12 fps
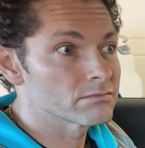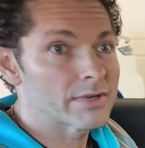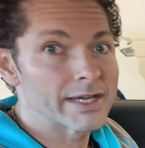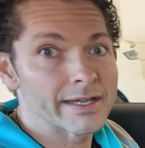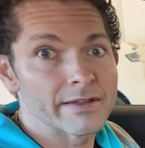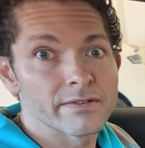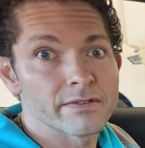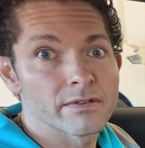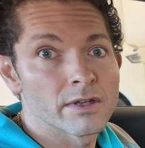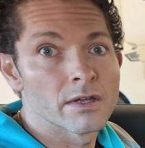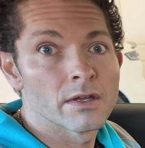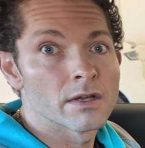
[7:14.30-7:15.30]
I
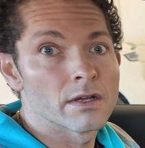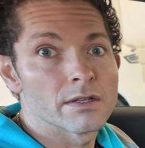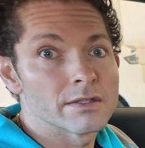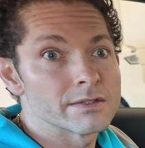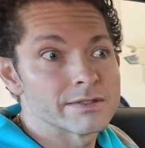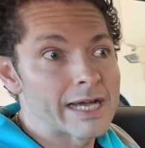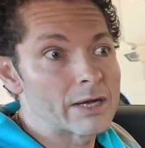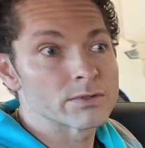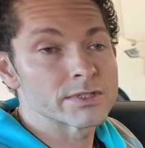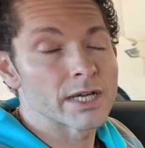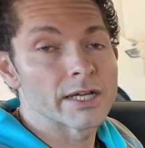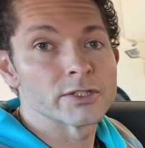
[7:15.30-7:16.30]
guess,
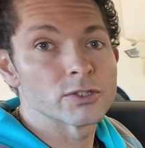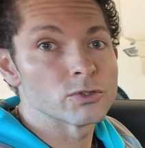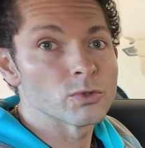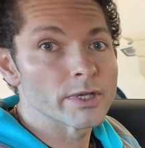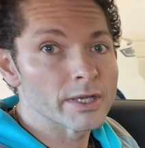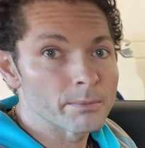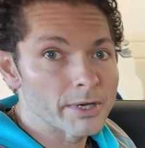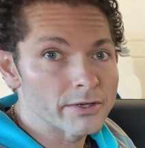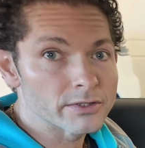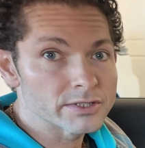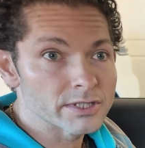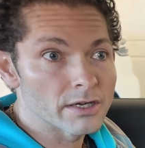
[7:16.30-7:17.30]
downside to doing it by
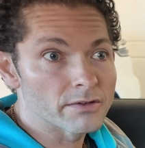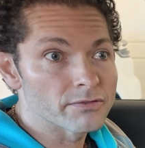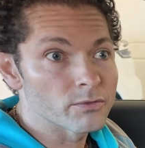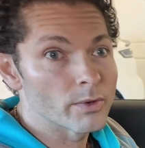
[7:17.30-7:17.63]
yourself.